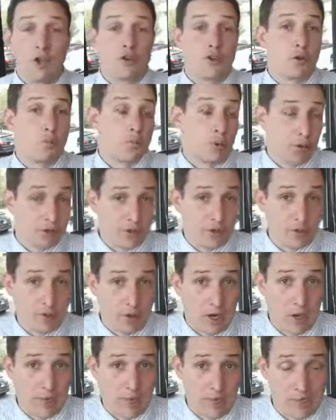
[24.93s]
So personal
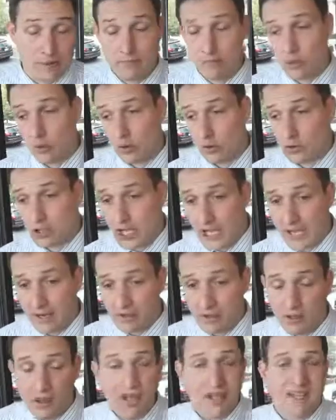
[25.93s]
property, or
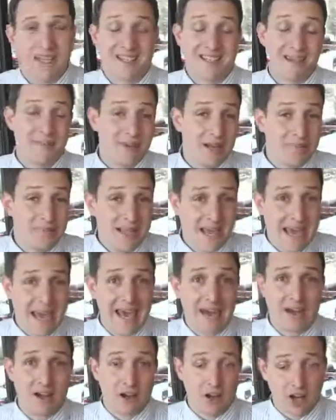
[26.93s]
chattel, is sometimes
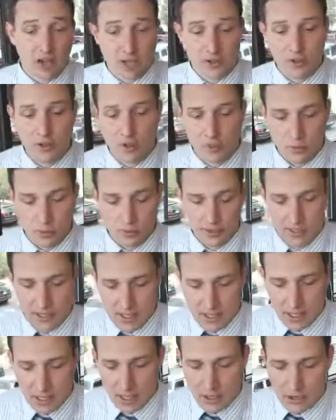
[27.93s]
added onto a real
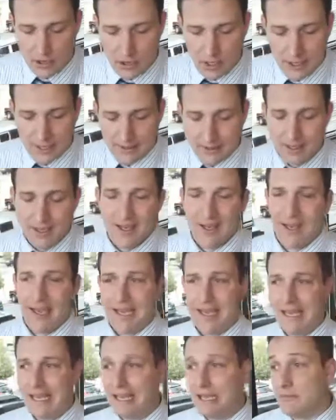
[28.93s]
estate contract,
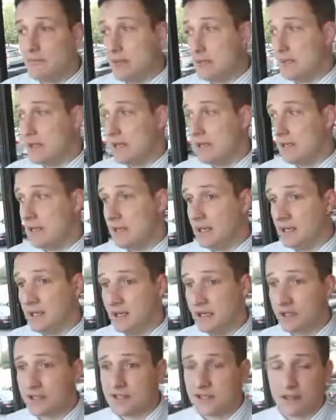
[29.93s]
and it may be an
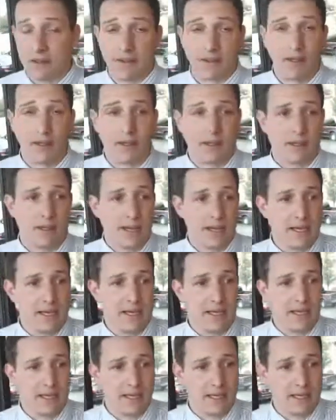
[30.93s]
innocent thing,
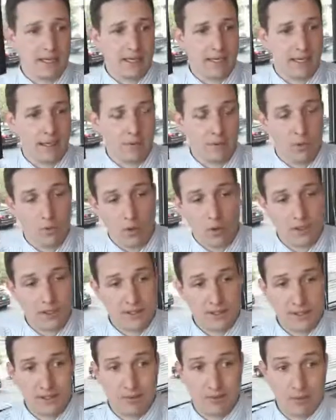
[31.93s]
like we want
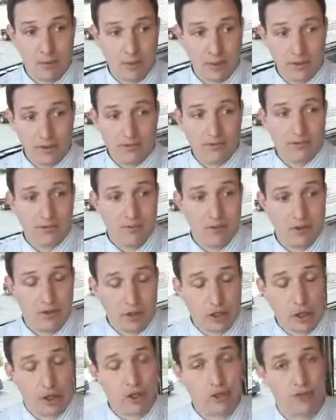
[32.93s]

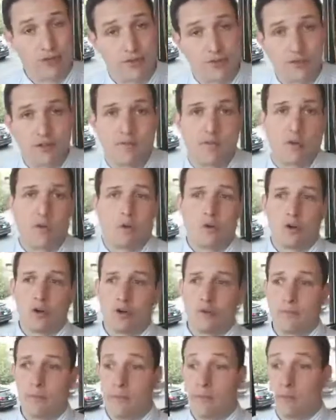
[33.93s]
the curtains,
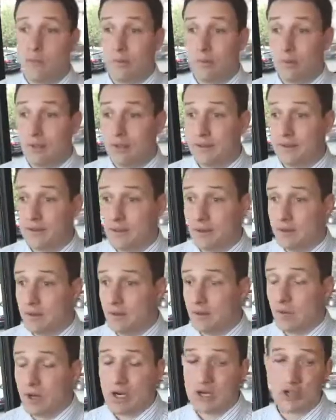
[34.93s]
or maybe we want
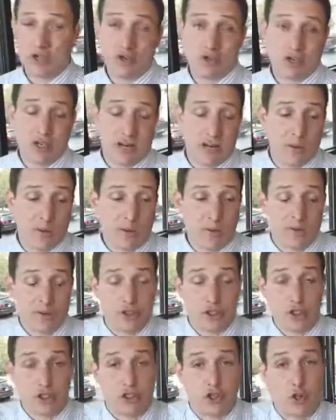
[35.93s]
the washer and dryer, we want
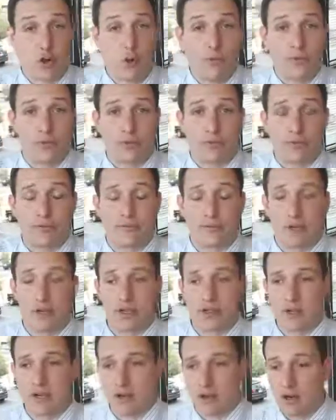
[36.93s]
the stove or the
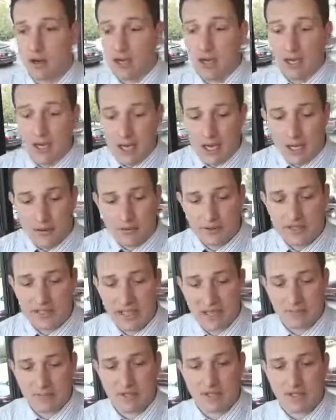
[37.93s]
refrigerator. Other
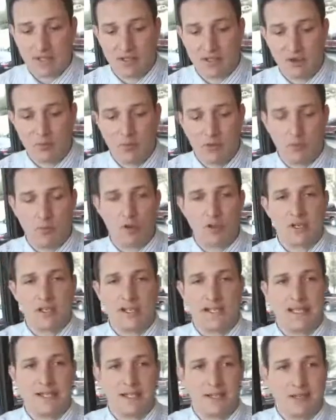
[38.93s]
times it's a little bit more
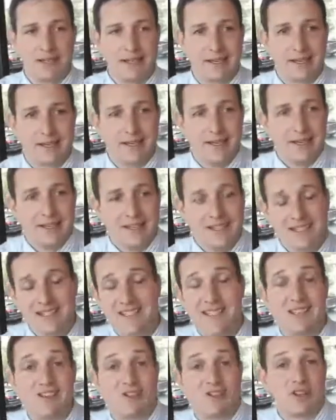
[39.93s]
detailed, like the
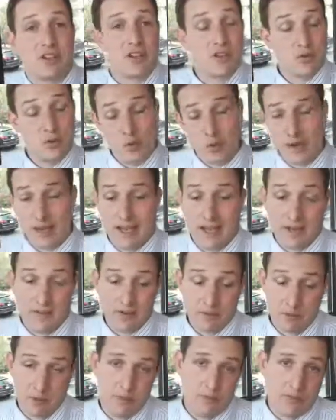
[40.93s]
seller doesn't want to have
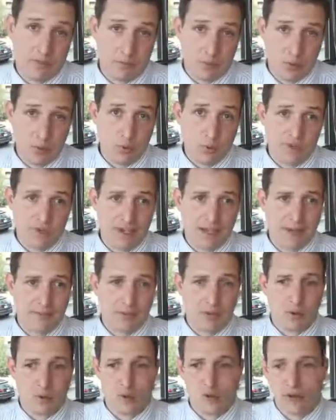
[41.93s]
to move the pool
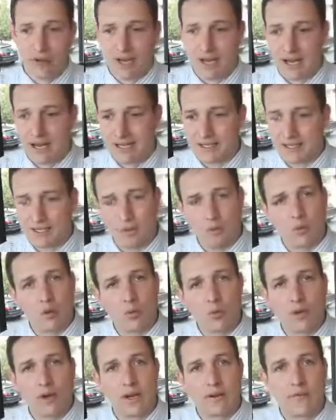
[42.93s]
table or the hot tub or
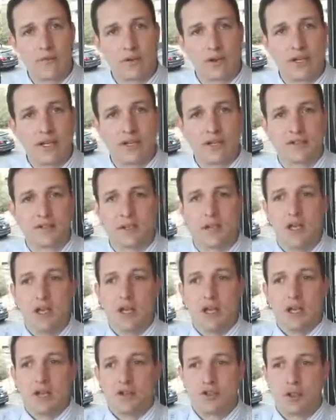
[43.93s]
whatever it is.
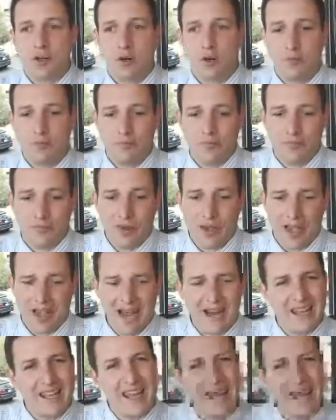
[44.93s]
So how do you